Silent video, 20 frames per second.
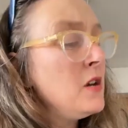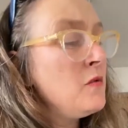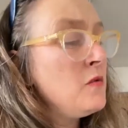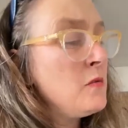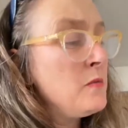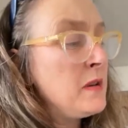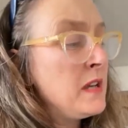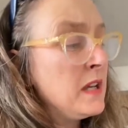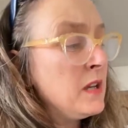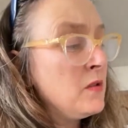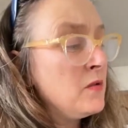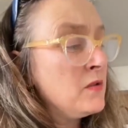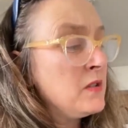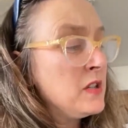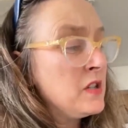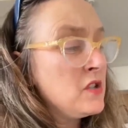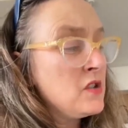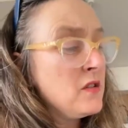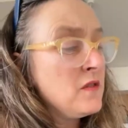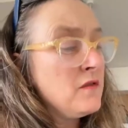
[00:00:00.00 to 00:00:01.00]
who were being
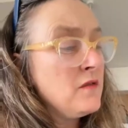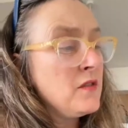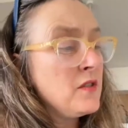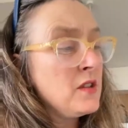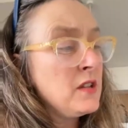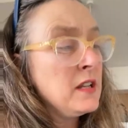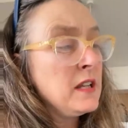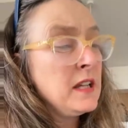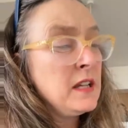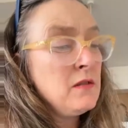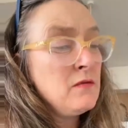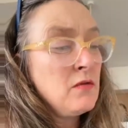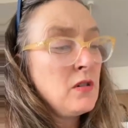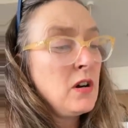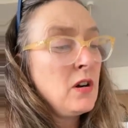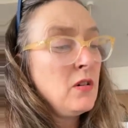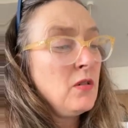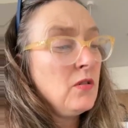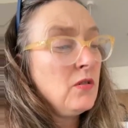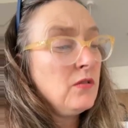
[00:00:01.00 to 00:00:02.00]
auditioned for the lead
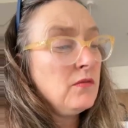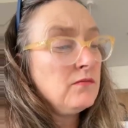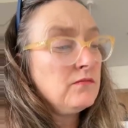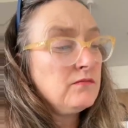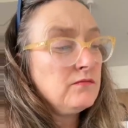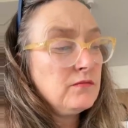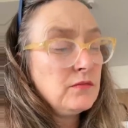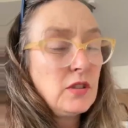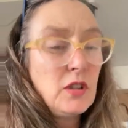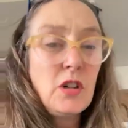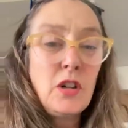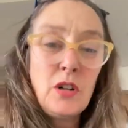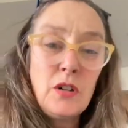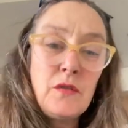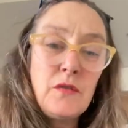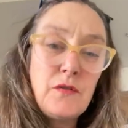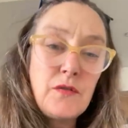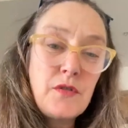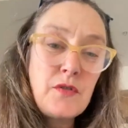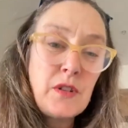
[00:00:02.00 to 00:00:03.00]
role
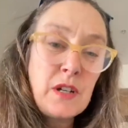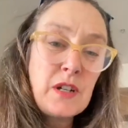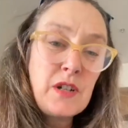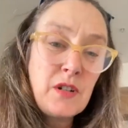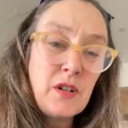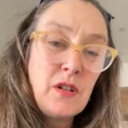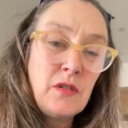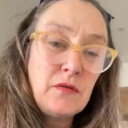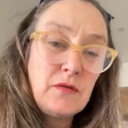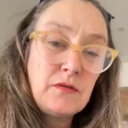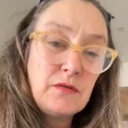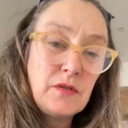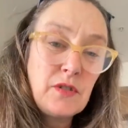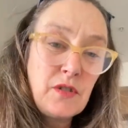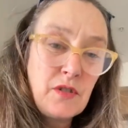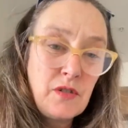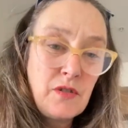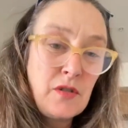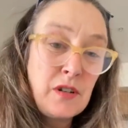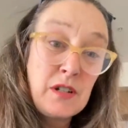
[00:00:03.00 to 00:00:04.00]
of Trent
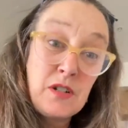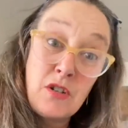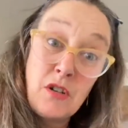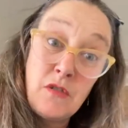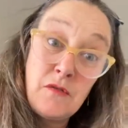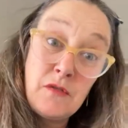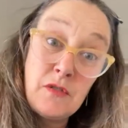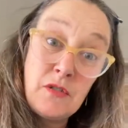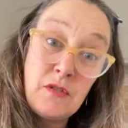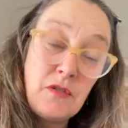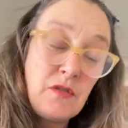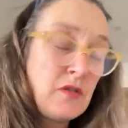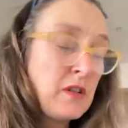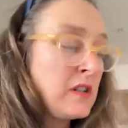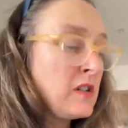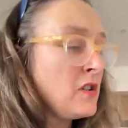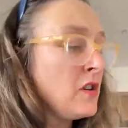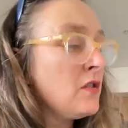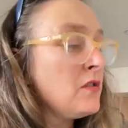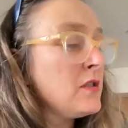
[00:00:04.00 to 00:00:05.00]

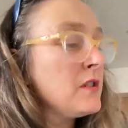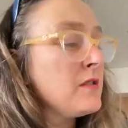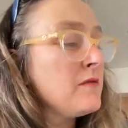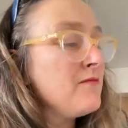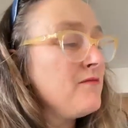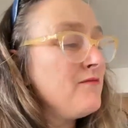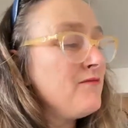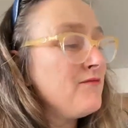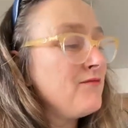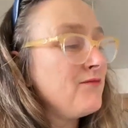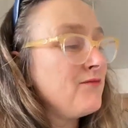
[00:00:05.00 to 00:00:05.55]
Dalton.